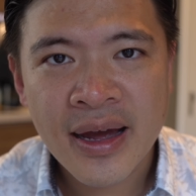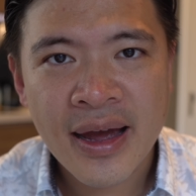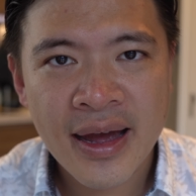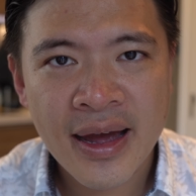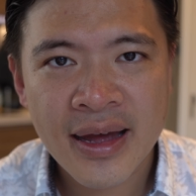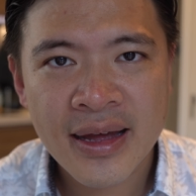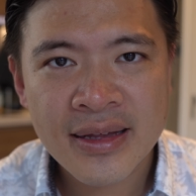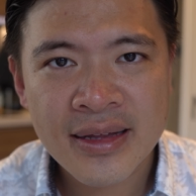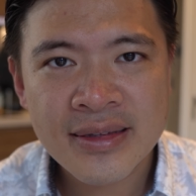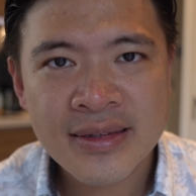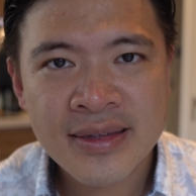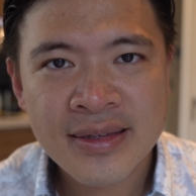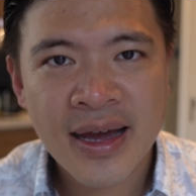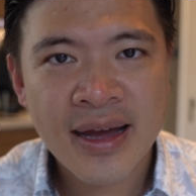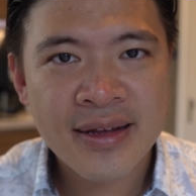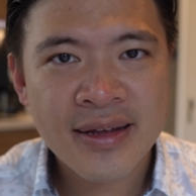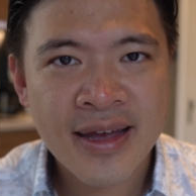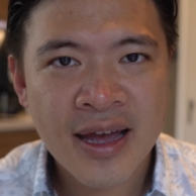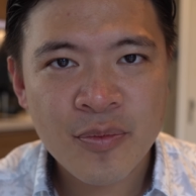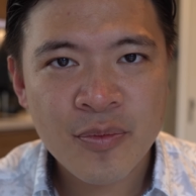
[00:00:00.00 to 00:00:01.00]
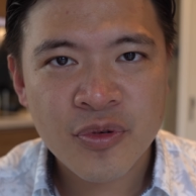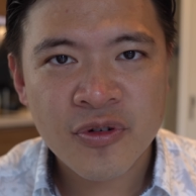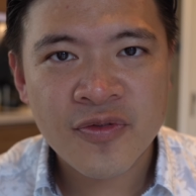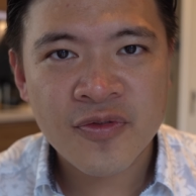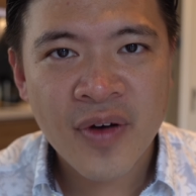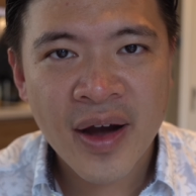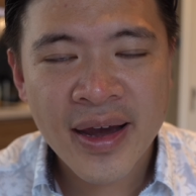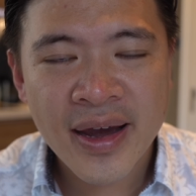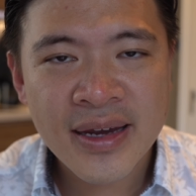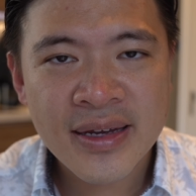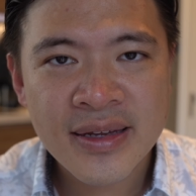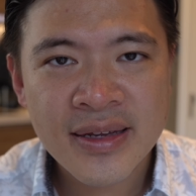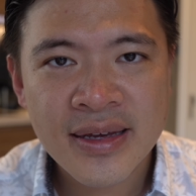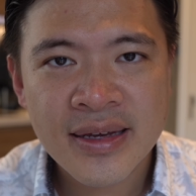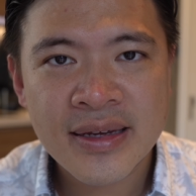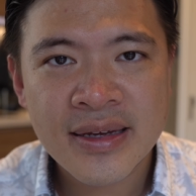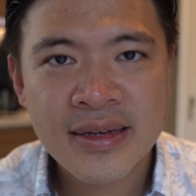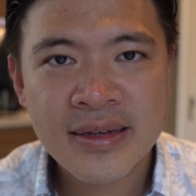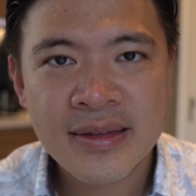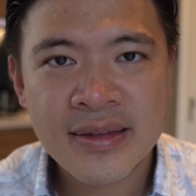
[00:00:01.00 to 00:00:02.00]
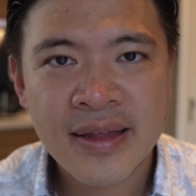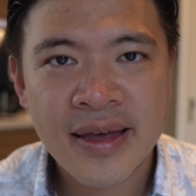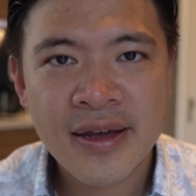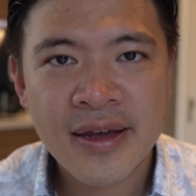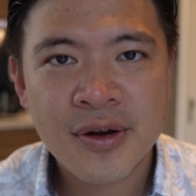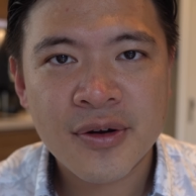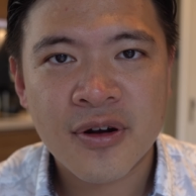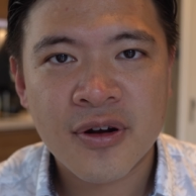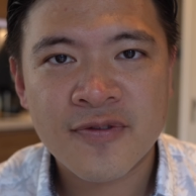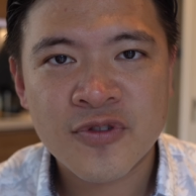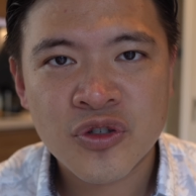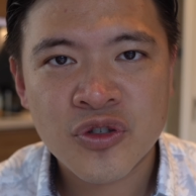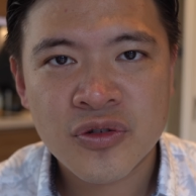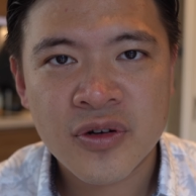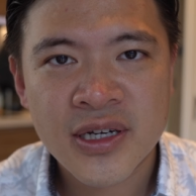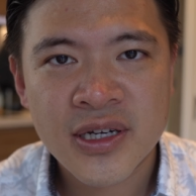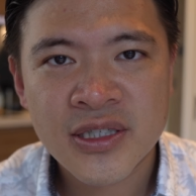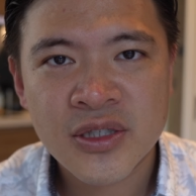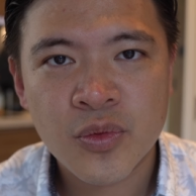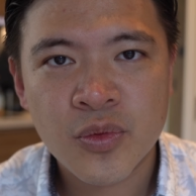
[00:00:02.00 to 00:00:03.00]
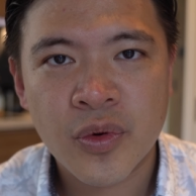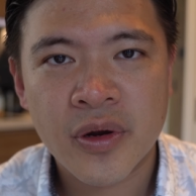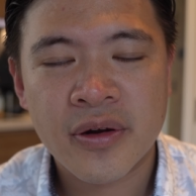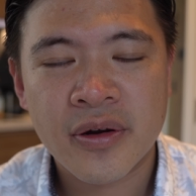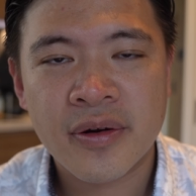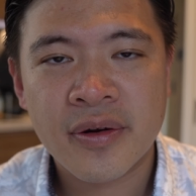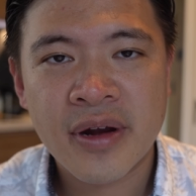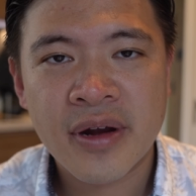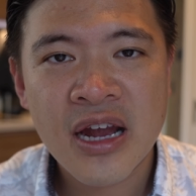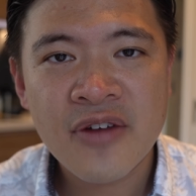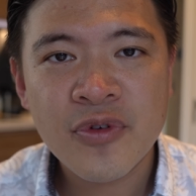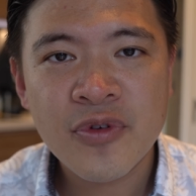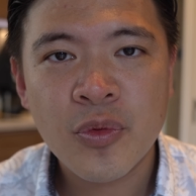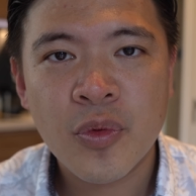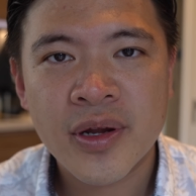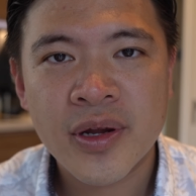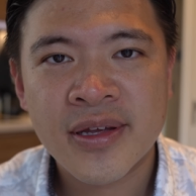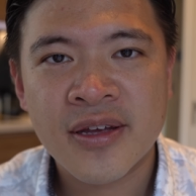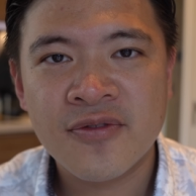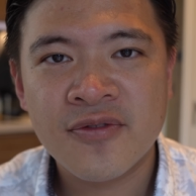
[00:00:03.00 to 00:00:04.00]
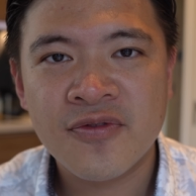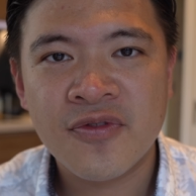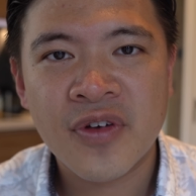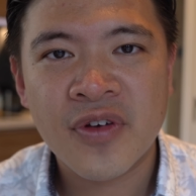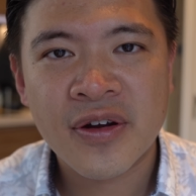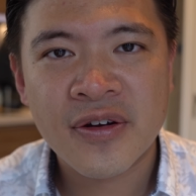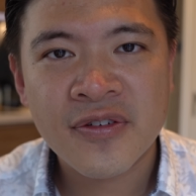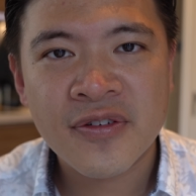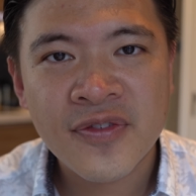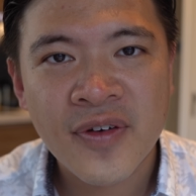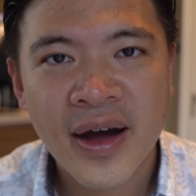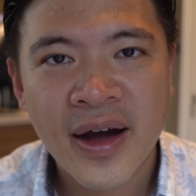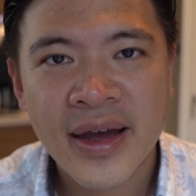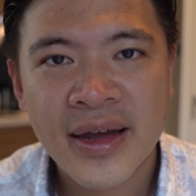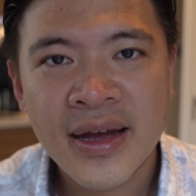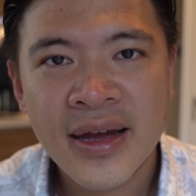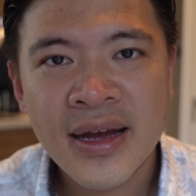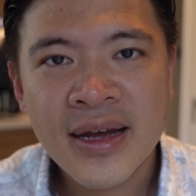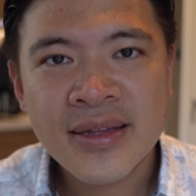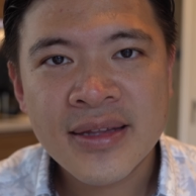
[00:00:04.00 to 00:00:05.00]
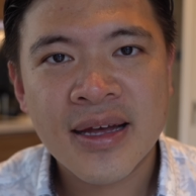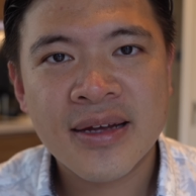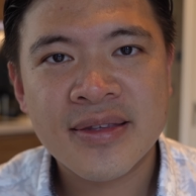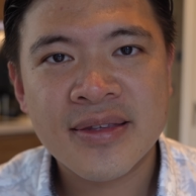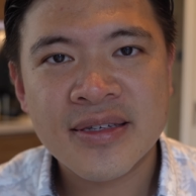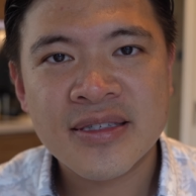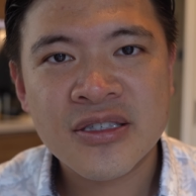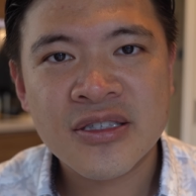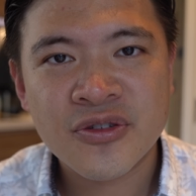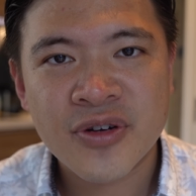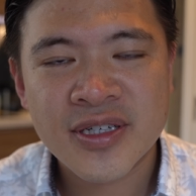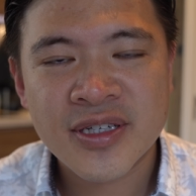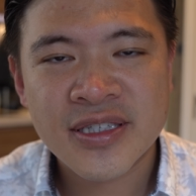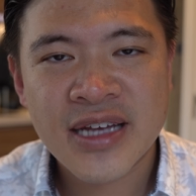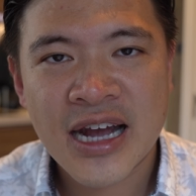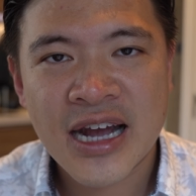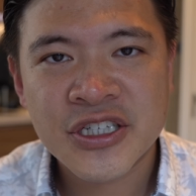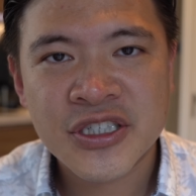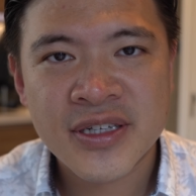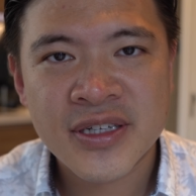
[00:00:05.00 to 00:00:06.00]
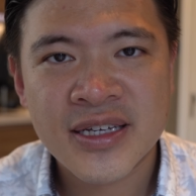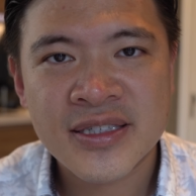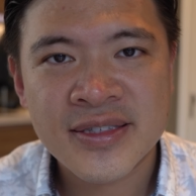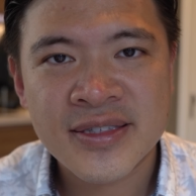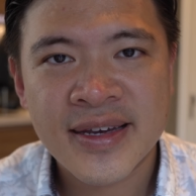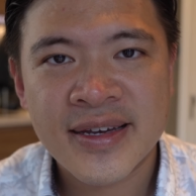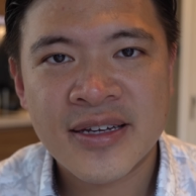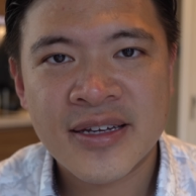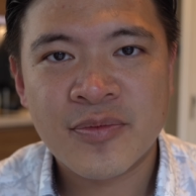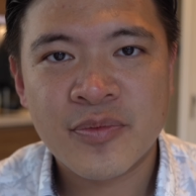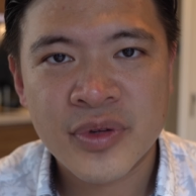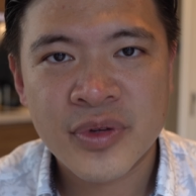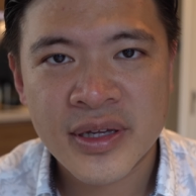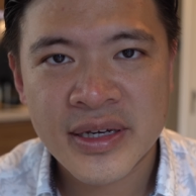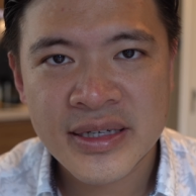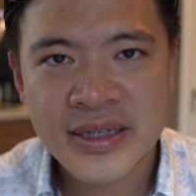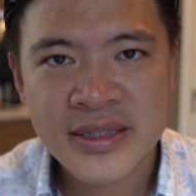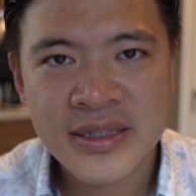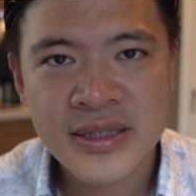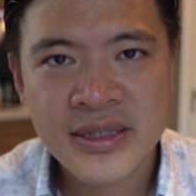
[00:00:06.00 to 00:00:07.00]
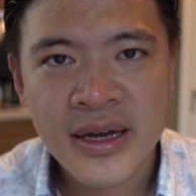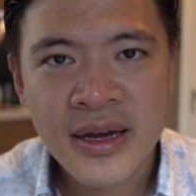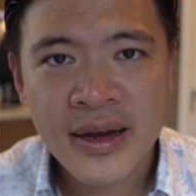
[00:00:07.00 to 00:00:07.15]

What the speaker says: and that can provide a layer of trust where everyone can verify that this transaction has taken place.